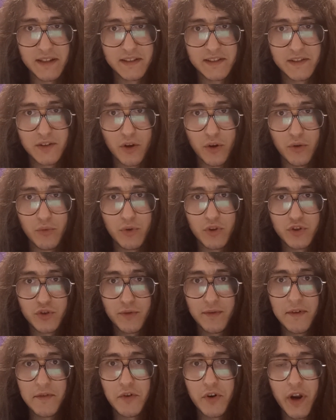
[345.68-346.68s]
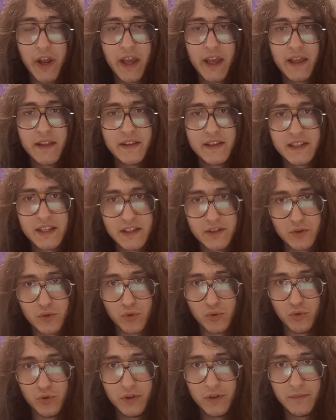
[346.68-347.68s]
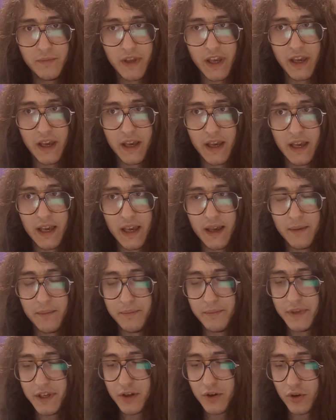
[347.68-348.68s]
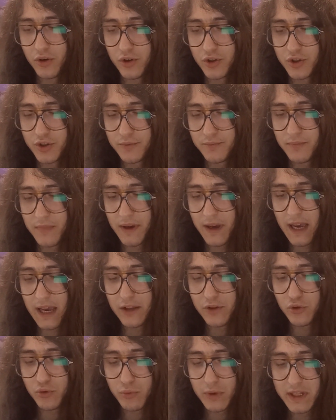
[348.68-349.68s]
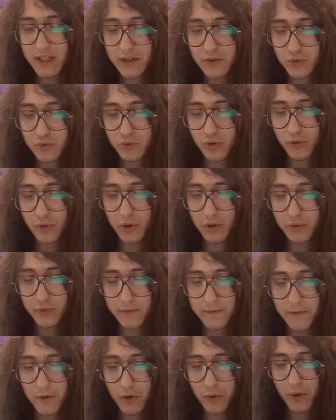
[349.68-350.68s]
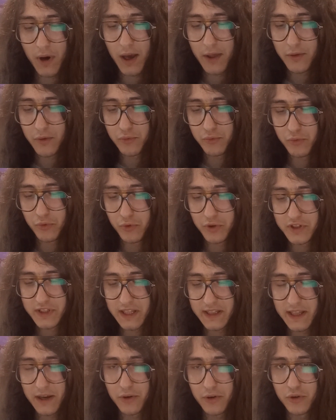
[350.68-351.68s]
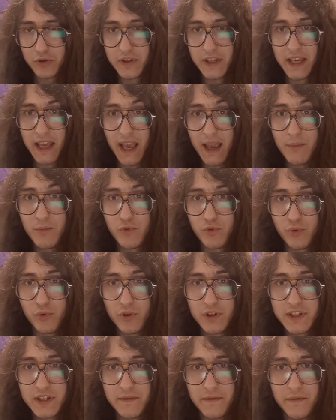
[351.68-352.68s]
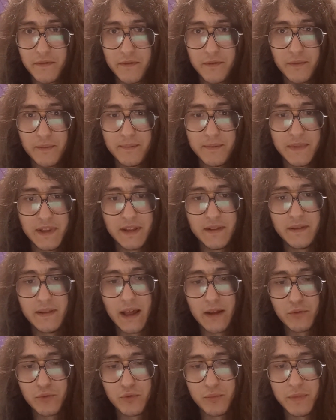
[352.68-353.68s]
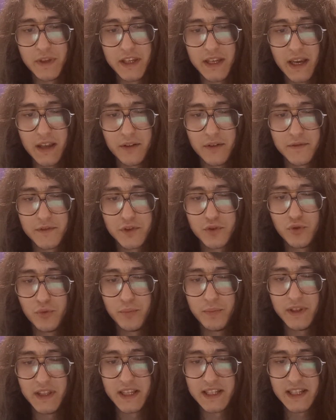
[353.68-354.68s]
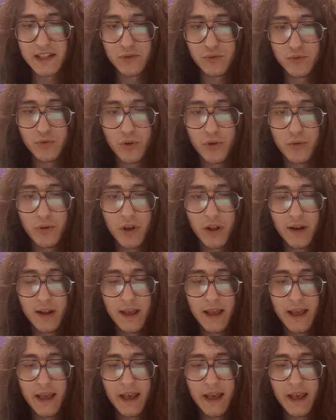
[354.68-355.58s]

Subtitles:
its turn whatsoever. This is good because I don't want the tutorial to follow other rules that are not the game rules, if that would be kind of stupid as a tutorial.